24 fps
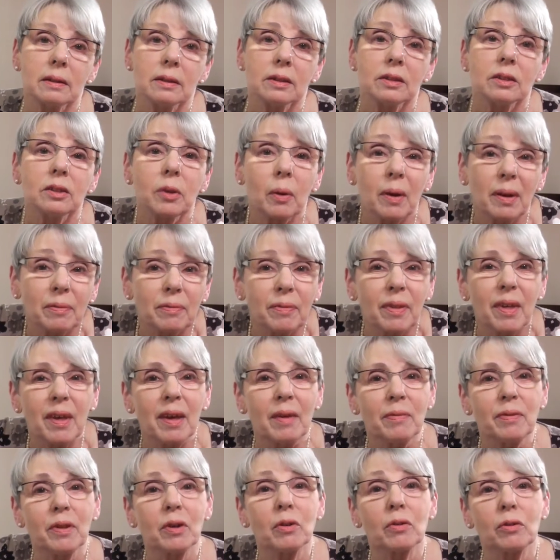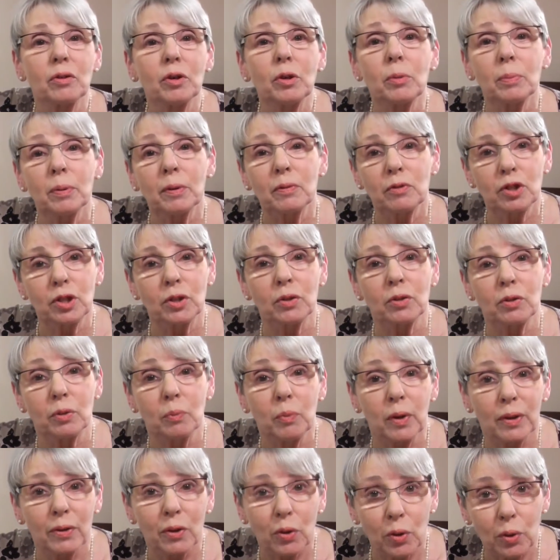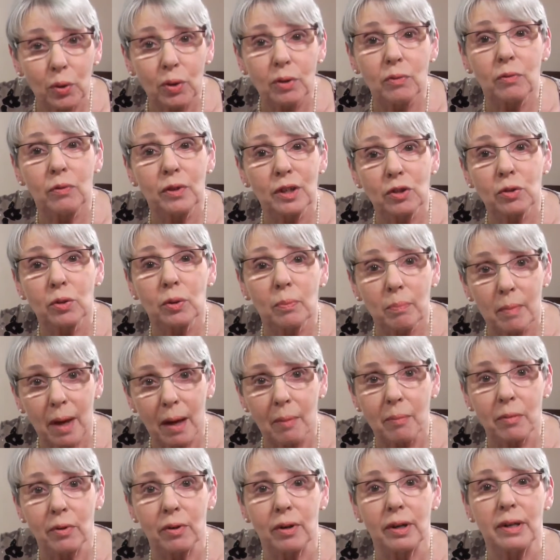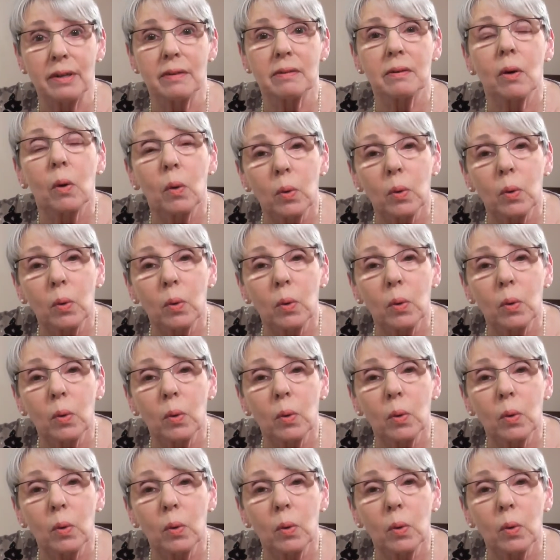So if the group of children with good visual memories